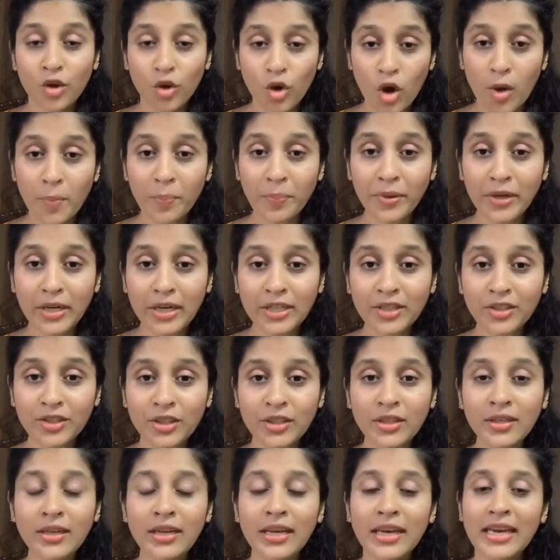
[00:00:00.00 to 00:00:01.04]

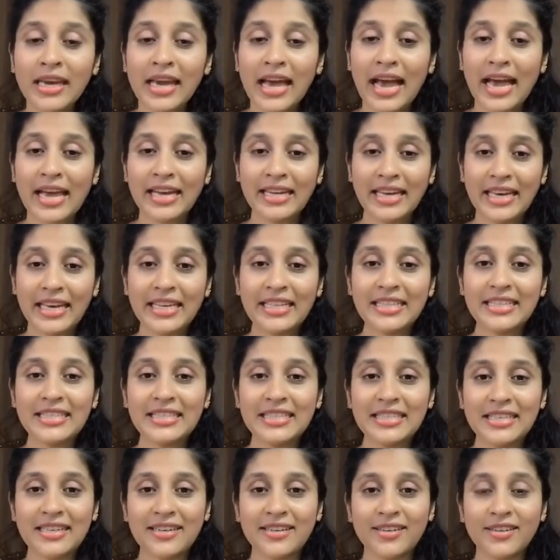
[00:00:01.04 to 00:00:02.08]
competition and
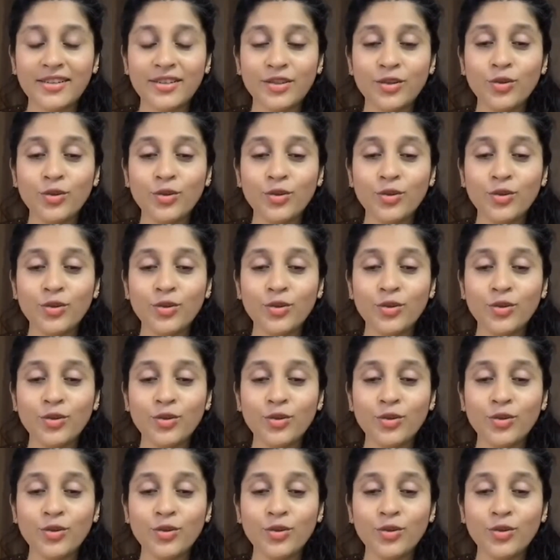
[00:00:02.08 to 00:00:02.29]
hence uh,